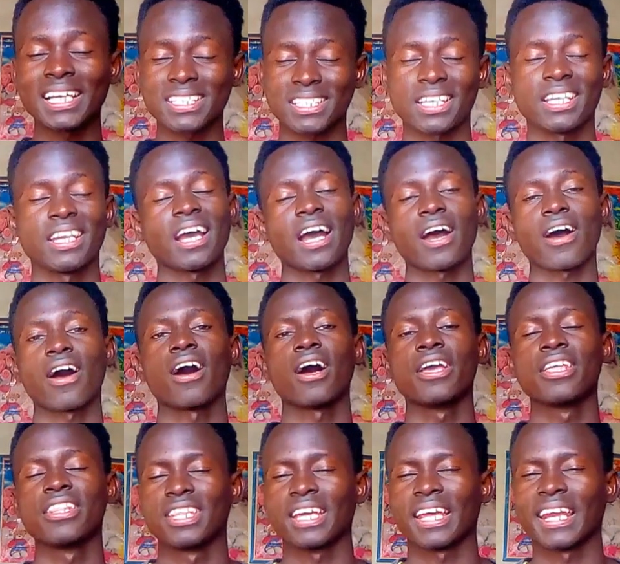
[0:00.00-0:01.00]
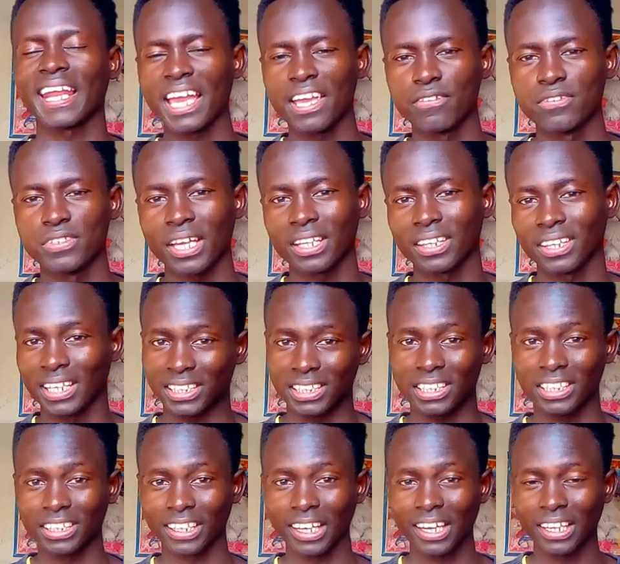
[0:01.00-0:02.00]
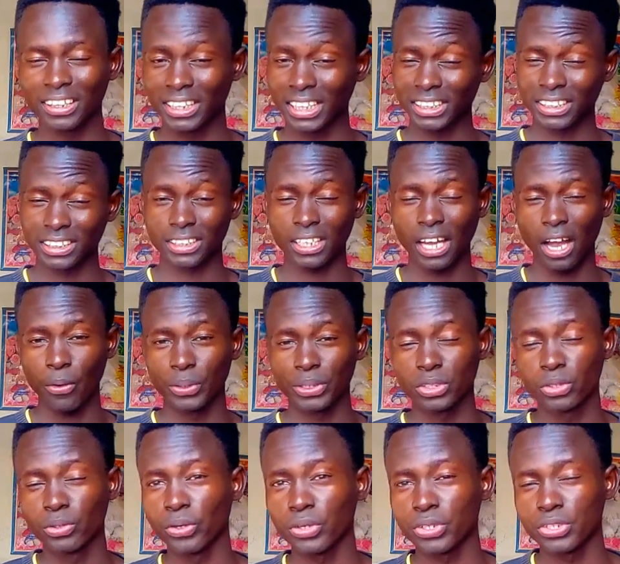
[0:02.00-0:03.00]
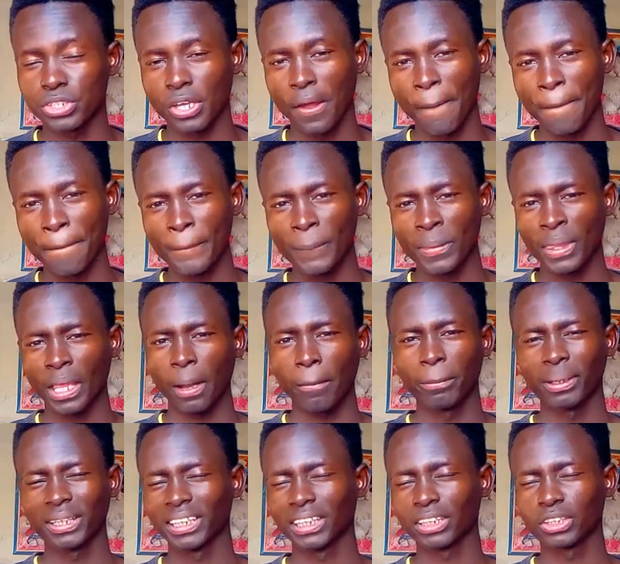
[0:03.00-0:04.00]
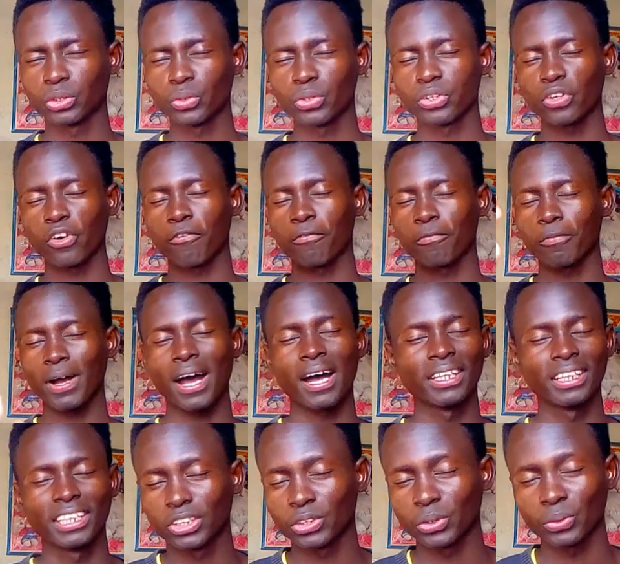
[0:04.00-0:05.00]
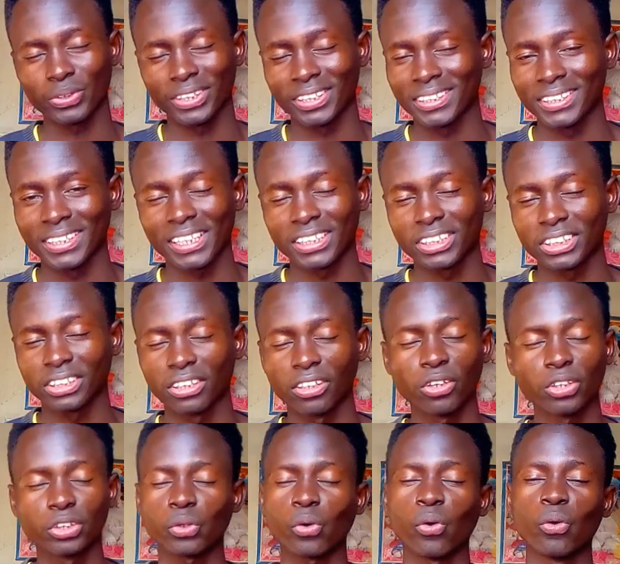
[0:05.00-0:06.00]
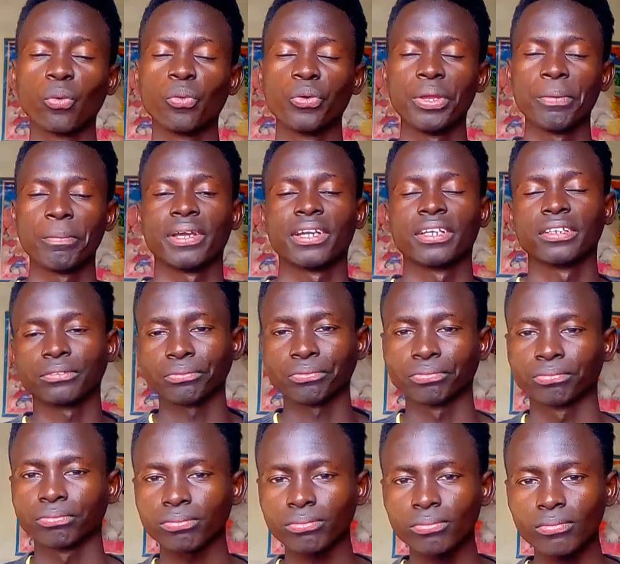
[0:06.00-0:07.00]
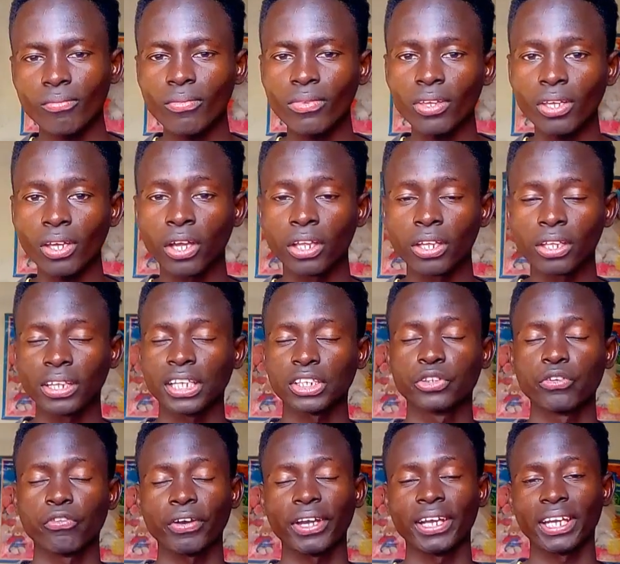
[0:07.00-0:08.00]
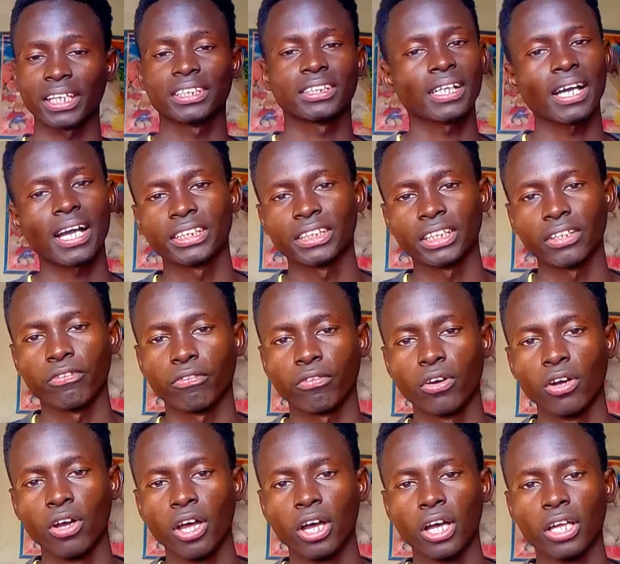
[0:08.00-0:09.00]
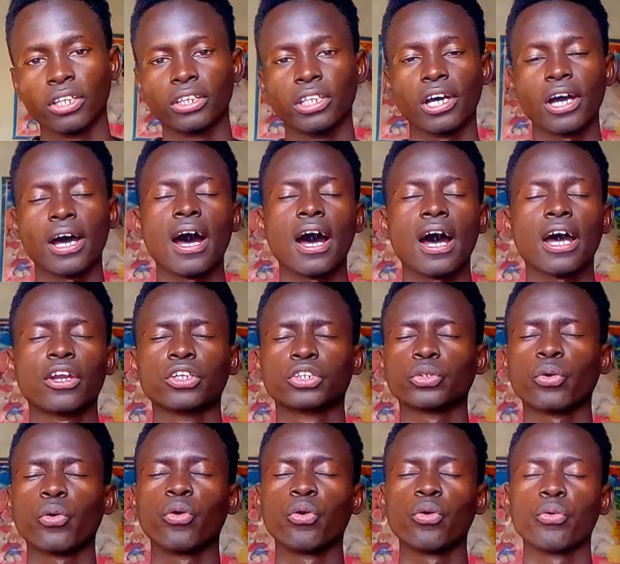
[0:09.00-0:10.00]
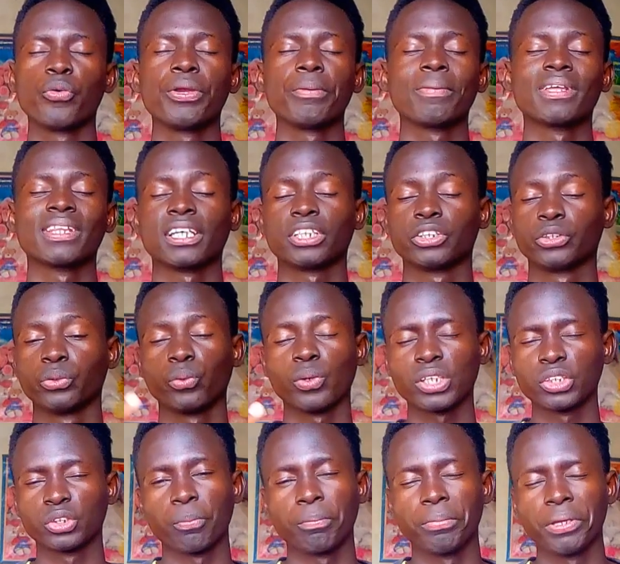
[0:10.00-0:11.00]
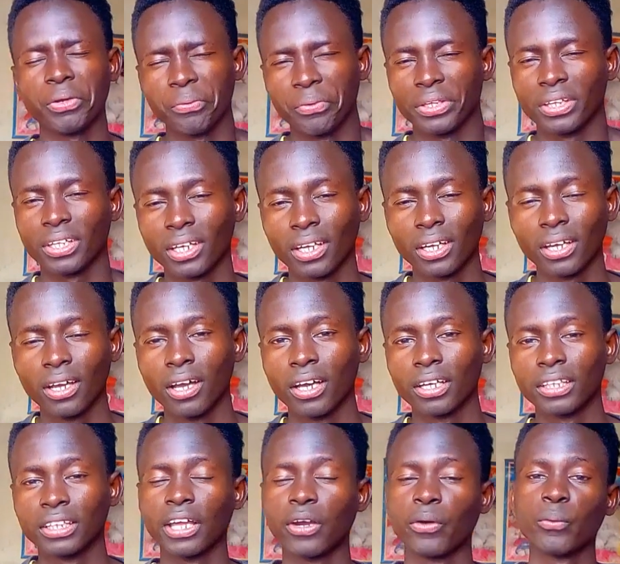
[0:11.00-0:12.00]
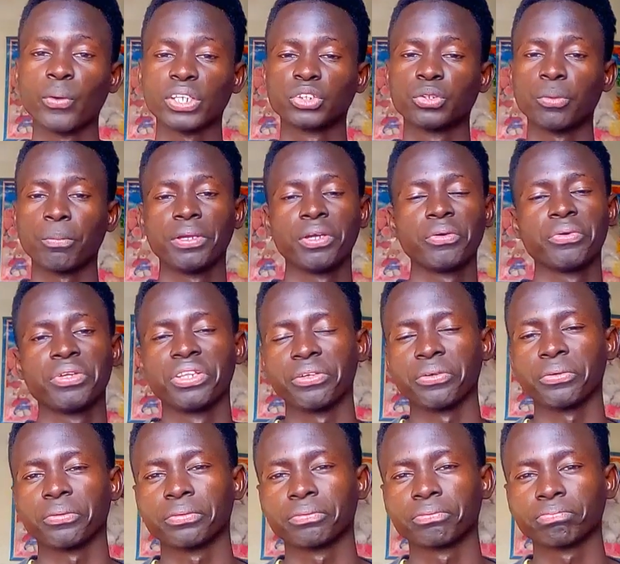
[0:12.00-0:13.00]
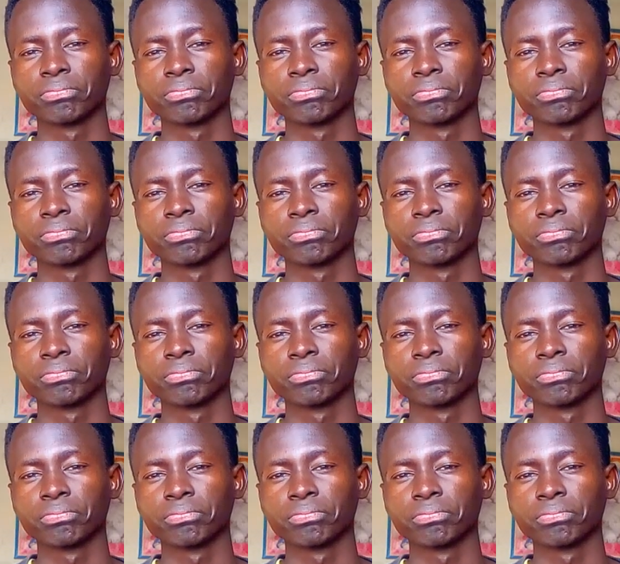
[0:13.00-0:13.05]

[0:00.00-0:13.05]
us in their lives, and that is how it goes. But the truth is that not all women that you find attractive, not all women that you want to be with, they'll want to be with you.